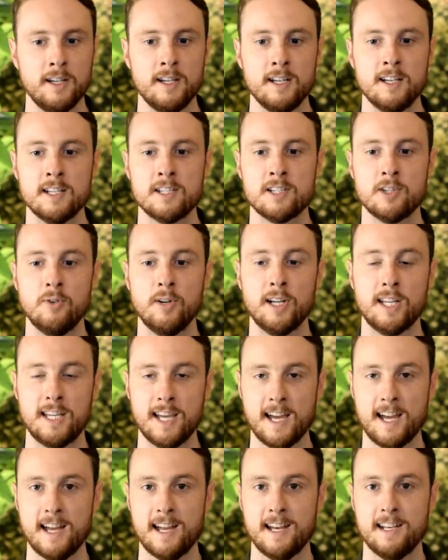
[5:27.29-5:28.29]
So
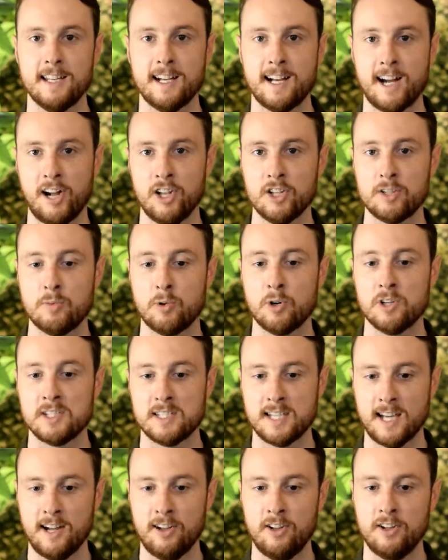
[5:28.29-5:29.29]
again, the College Board is
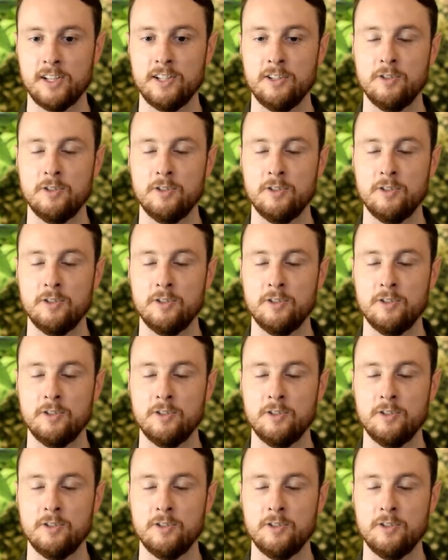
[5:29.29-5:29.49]
telling you,